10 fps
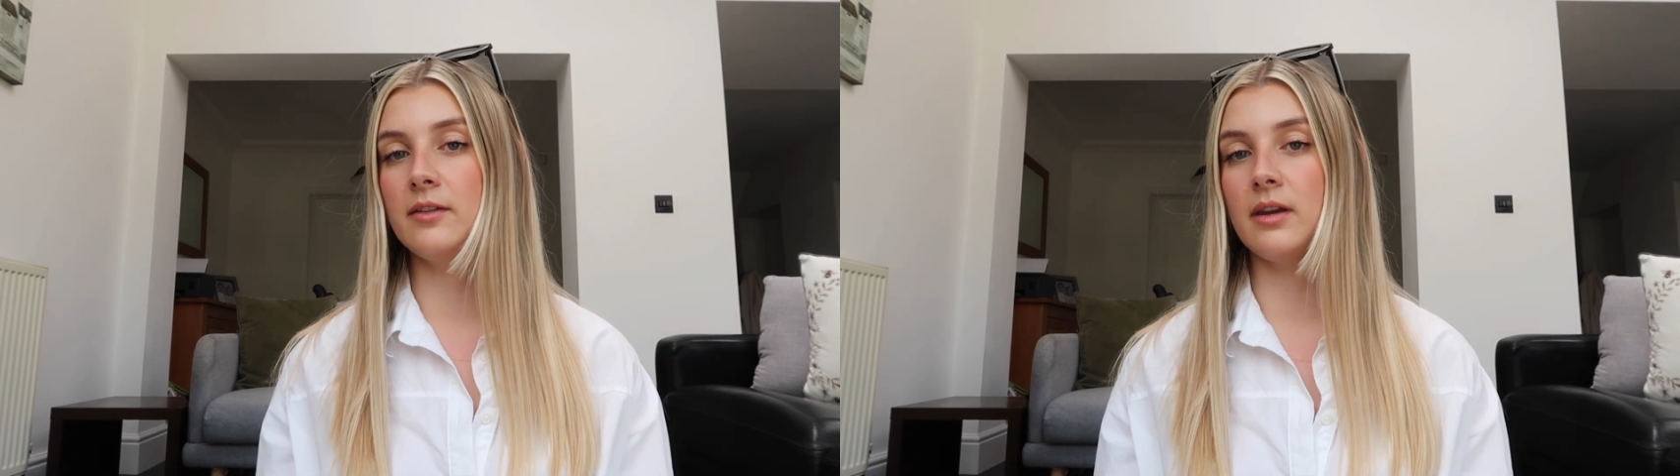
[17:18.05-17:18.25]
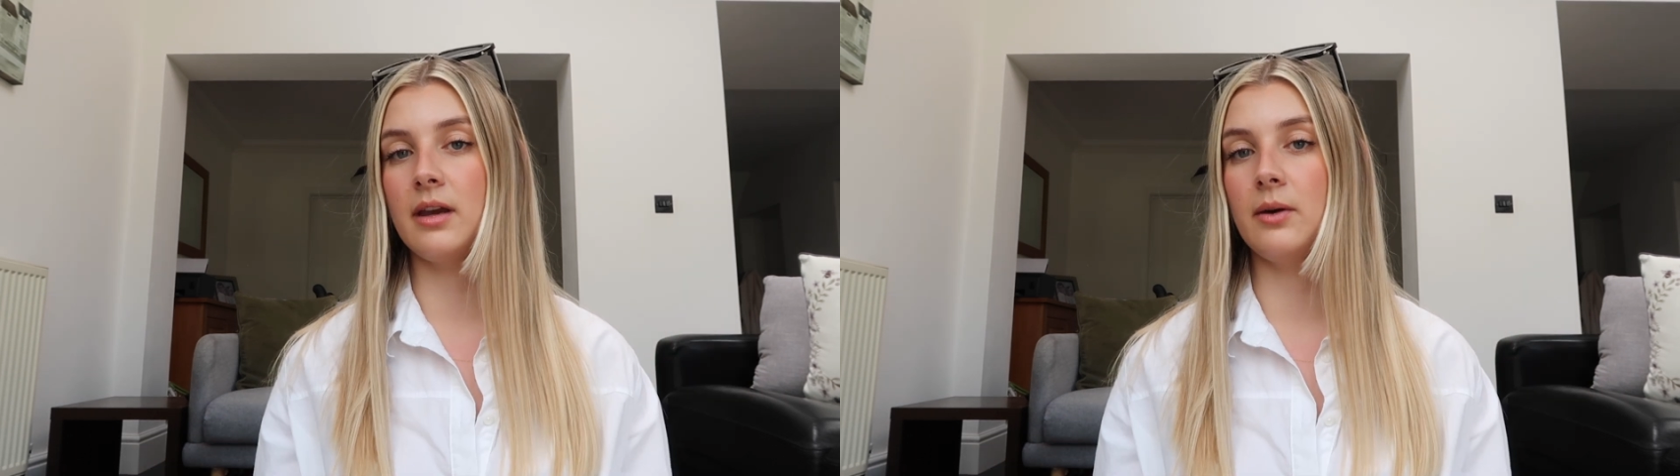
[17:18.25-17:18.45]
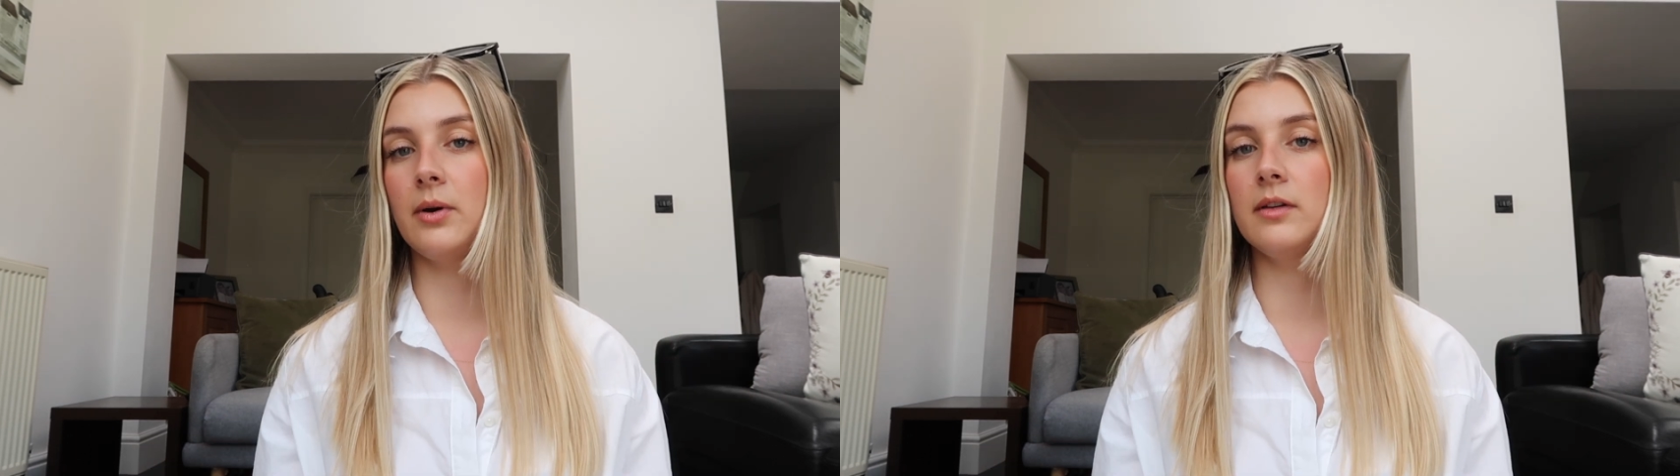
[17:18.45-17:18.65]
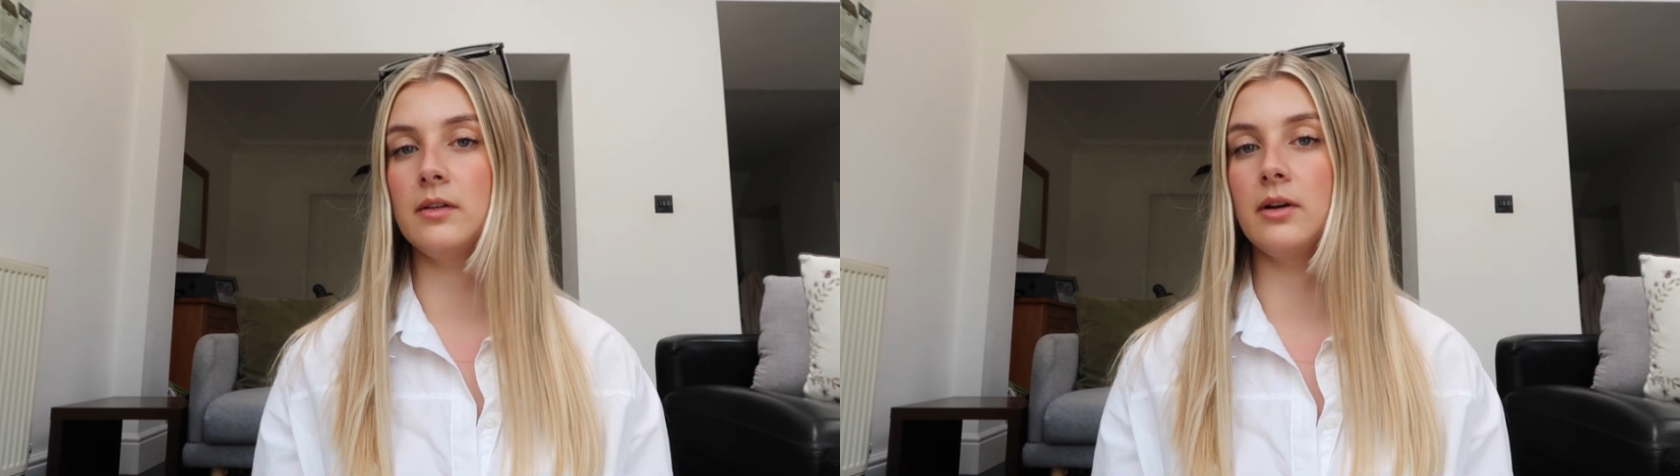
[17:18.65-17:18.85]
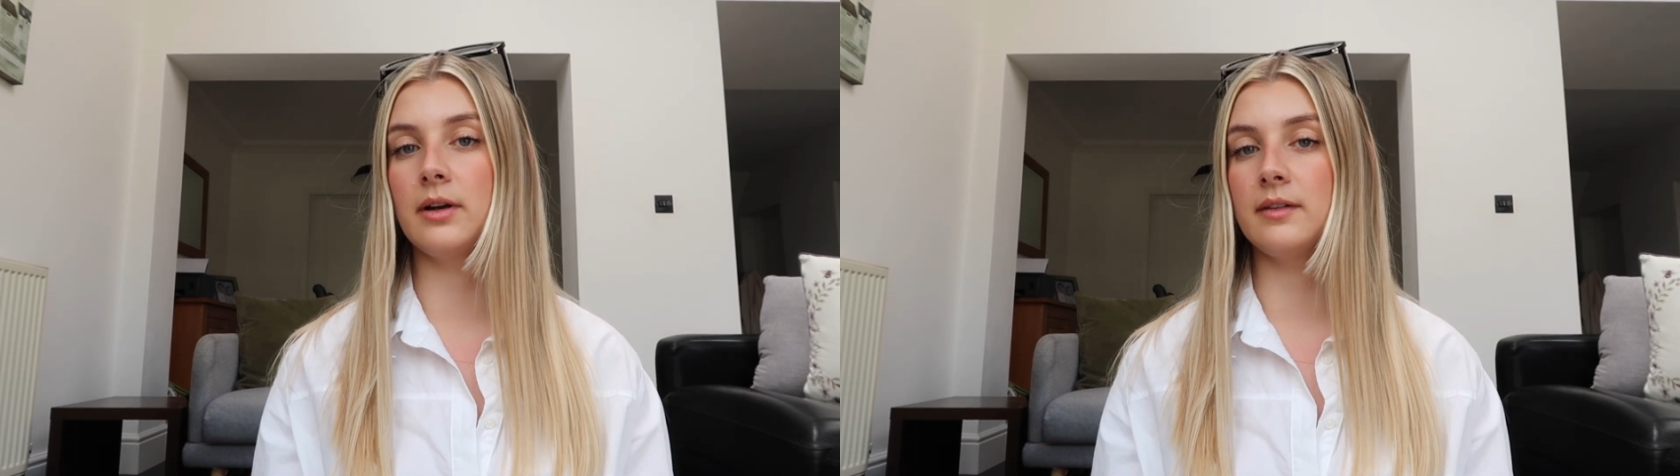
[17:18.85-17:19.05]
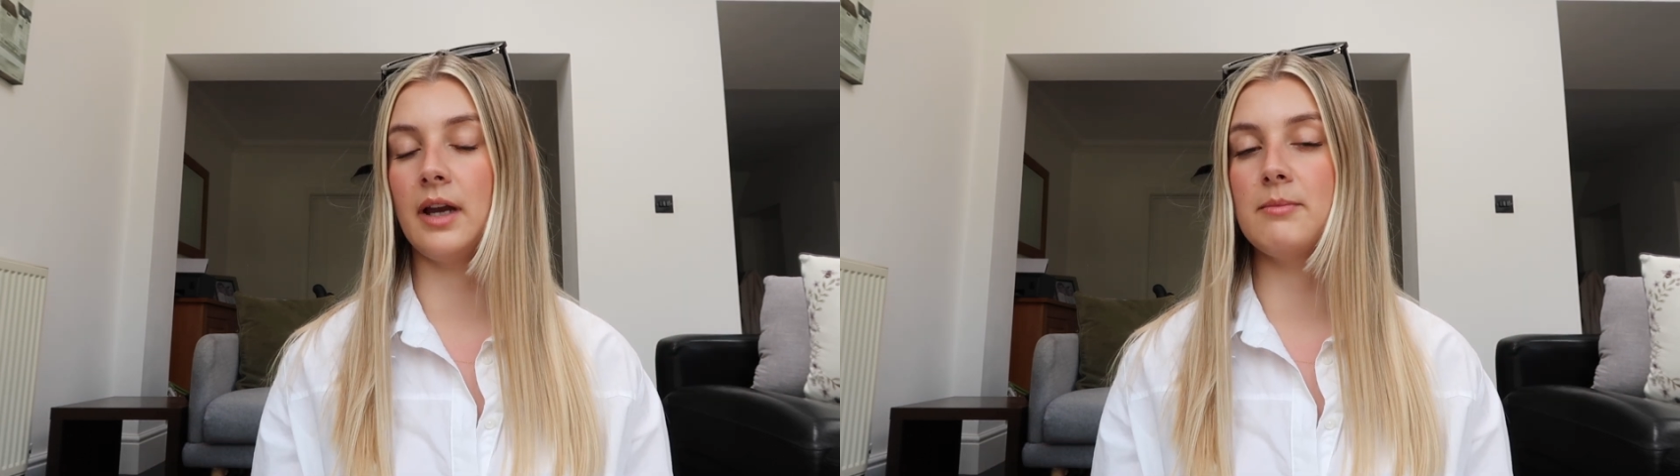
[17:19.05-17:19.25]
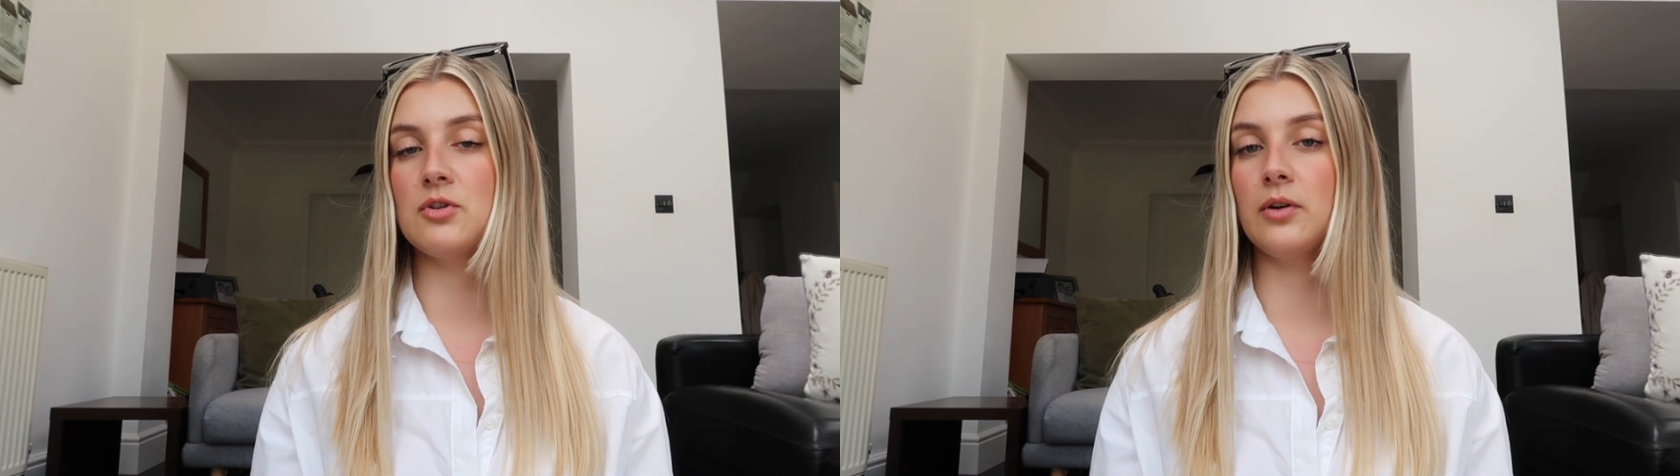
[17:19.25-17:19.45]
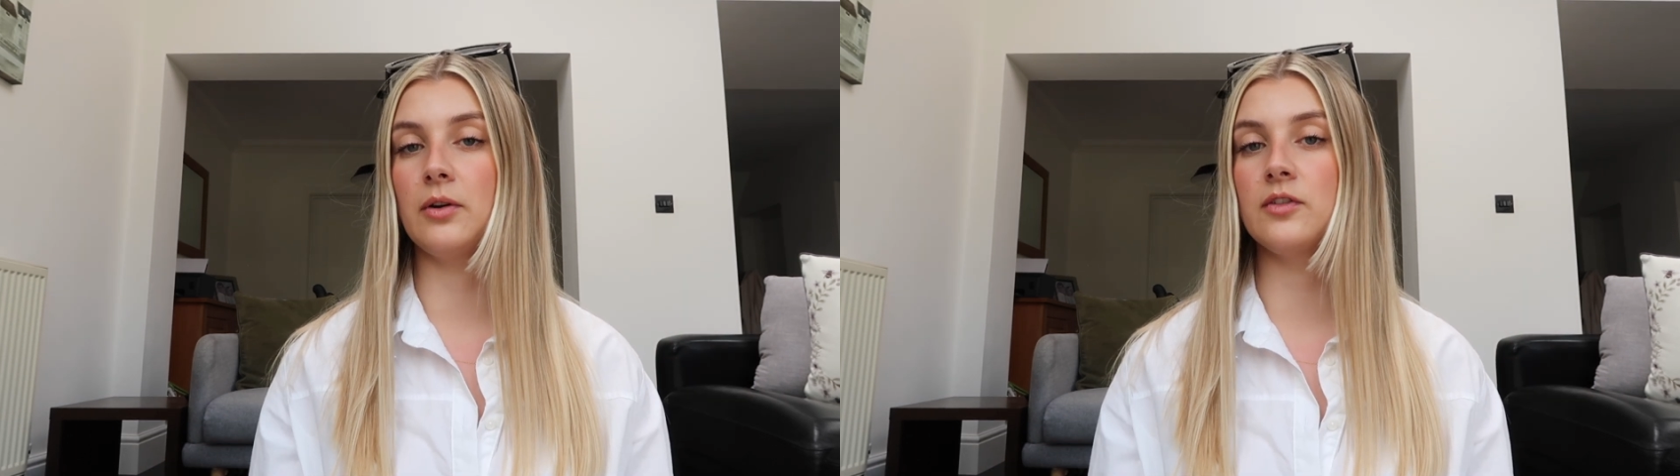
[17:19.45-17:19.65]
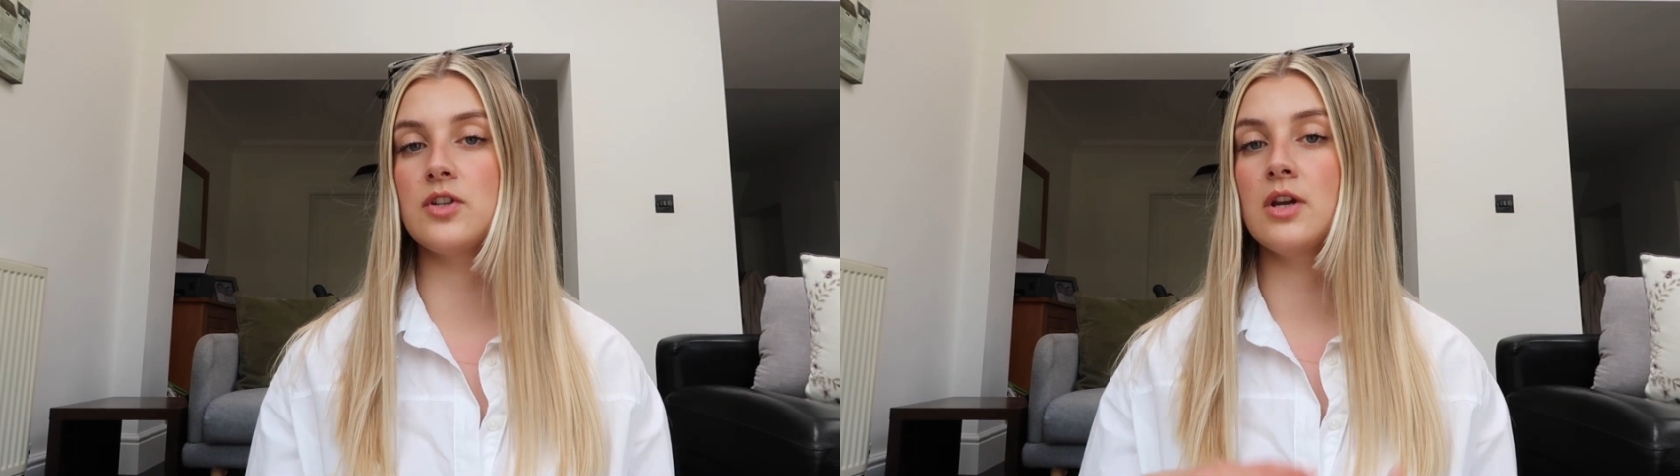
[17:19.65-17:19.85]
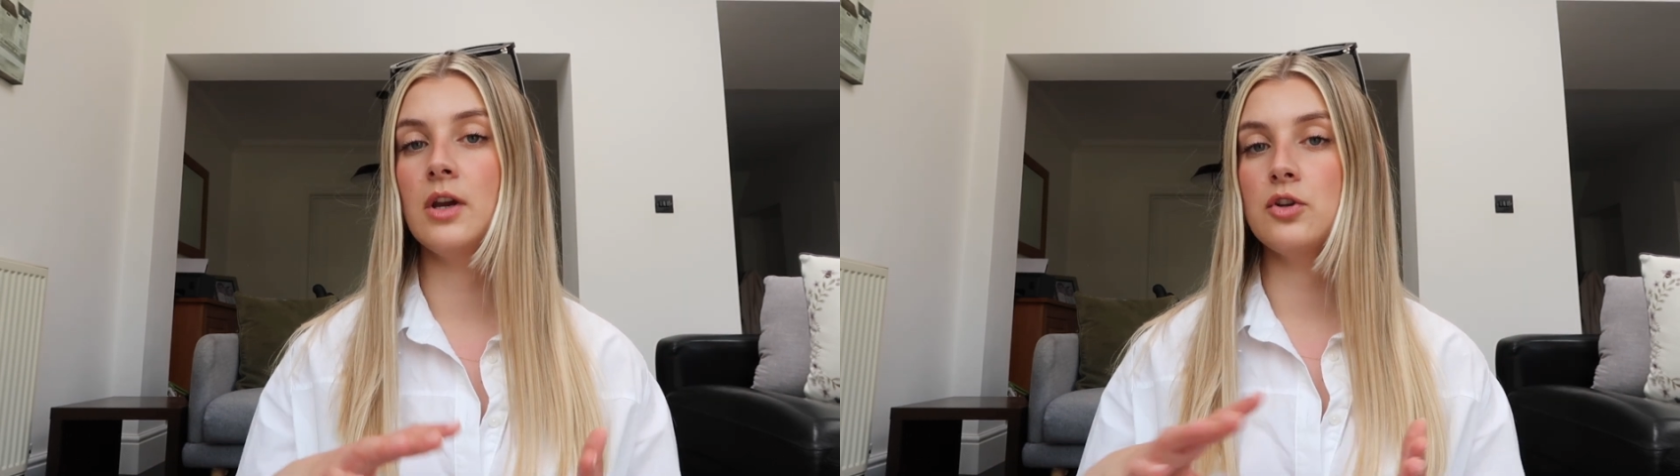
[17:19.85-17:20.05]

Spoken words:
so as long as I'm just